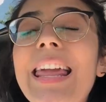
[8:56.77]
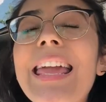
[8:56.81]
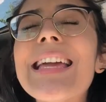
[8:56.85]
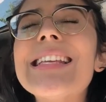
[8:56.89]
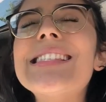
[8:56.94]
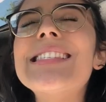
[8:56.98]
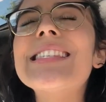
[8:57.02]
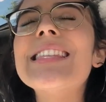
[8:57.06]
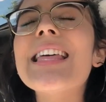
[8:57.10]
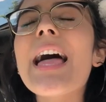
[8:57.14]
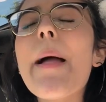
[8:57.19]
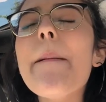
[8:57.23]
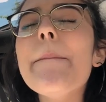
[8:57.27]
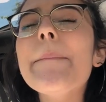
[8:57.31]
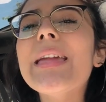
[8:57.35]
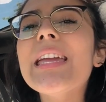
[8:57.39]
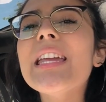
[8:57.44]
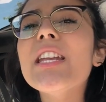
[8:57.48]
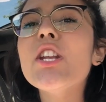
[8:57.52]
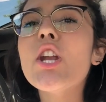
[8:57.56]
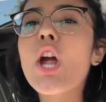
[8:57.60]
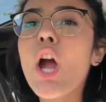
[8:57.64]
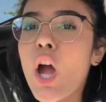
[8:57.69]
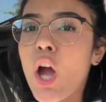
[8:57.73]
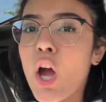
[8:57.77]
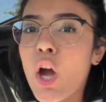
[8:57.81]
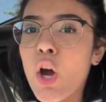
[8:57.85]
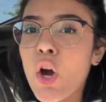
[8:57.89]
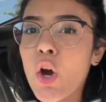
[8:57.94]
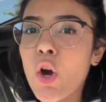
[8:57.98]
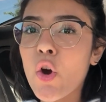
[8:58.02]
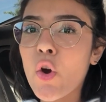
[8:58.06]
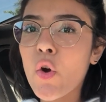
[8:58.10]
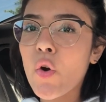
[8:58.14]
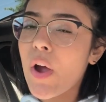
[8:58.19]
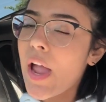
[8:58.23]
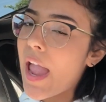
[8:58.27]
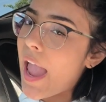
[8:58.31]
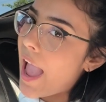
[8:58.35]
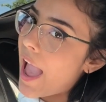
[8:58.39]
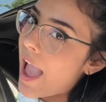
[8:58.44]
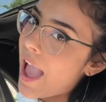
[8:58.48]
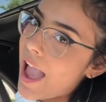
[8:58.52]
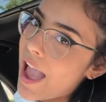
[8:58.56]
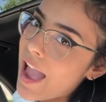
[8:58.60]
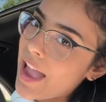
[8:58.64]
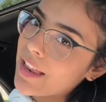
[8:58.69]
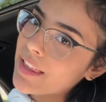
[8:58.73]
please let me know.
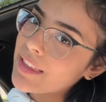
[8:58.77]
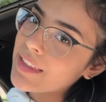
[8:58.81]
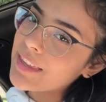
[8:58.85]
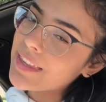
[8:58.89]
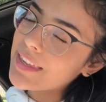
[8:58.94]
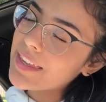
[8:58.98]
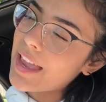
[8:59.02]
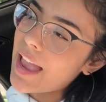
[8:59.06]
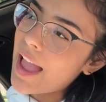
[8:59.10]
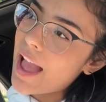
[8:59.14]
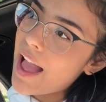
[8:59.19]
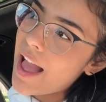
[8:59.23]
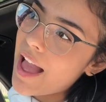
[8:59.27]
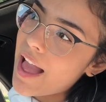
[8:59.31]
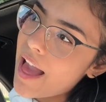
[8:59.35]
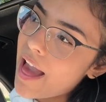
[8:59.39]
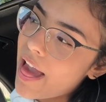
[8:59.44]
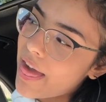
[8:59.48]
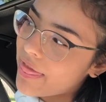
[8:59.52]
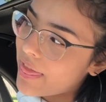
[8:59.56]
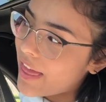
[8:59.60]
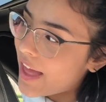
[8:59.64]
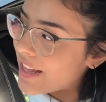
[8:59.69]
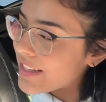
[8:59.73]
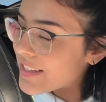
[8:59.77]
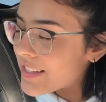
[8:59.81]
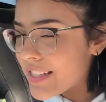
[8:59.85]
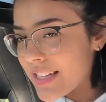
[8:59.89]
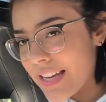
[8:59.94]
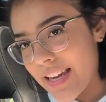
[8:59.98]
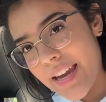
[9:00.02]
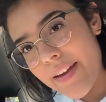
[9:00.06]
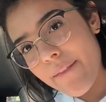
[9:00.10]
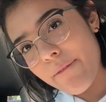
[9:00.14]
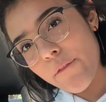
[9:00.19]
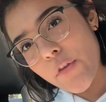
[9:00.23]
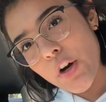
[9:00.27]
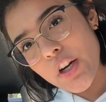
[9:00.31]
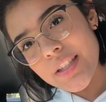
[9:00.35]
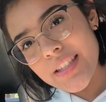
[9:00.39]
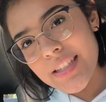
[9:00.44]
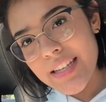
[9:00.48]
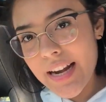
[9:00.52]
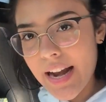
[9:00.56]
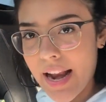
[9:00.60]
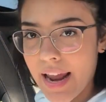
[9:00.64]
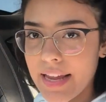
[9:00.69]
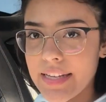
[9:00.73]
And yeah, that's it for
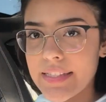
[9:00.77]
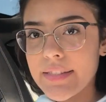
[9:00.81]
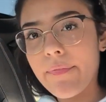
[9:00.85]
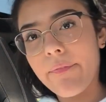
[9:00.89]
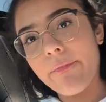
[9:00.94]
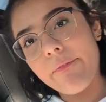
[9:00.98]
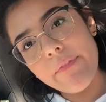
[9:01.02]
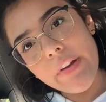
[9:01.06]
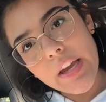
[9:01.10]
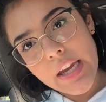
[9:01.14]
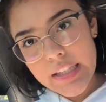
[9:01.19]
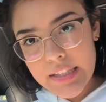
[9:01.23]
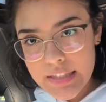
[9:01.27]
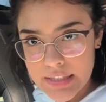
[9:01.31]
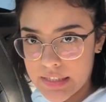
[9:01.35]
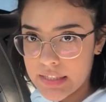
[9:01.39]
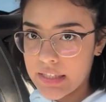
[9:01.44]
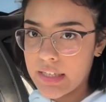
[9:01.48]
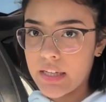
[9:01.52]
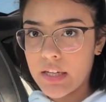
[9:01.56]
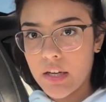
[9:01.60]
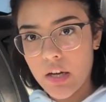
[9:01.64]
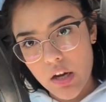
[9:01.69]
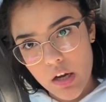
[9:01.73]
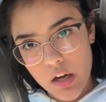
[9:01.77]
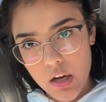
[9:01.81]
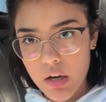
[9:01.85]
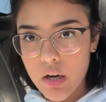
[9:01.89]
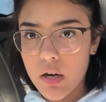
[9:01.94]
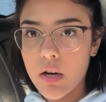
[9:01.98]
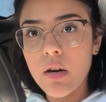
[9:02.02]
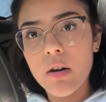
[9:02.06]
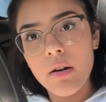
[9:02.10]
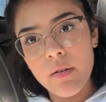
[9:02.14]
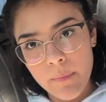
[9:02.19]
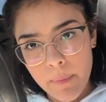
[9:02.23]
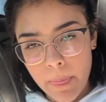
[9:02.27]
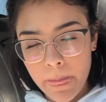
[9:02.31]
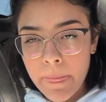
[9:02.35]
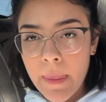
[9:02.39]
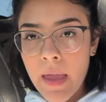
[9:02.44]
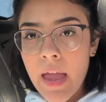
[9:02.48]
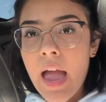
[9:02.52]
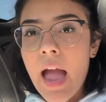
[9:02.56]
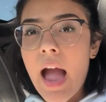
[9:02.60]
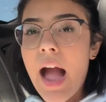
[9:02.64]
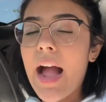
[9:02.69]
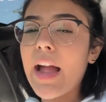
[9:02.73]
today's video.
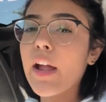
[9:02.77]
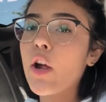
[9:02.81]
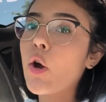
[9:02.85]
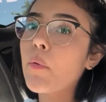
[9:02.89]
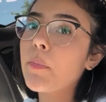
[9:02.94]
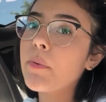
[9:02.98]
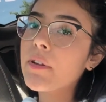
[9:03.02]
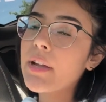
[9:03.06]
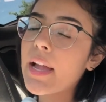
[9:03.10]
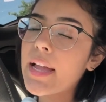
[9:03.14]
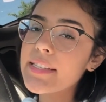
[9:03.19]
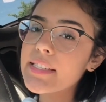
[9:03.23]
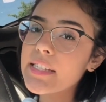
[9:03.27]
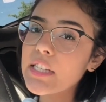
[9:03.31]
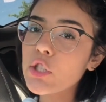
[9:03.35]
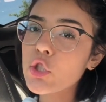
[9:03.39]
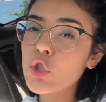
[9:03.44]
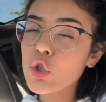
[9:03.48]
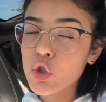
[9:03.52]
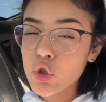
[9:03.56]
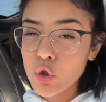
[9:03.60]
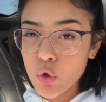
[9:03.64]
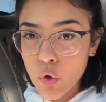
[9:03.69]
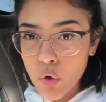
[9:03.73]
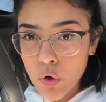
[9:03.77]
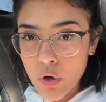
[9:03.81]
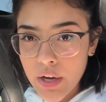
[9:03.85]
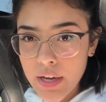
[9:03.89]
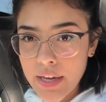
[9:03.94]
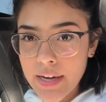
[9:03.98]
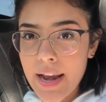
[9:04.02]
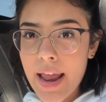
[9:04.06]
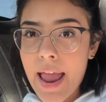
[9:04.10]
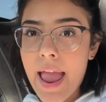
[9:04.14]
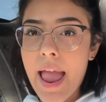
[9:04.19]
I hope you guys enjoyed,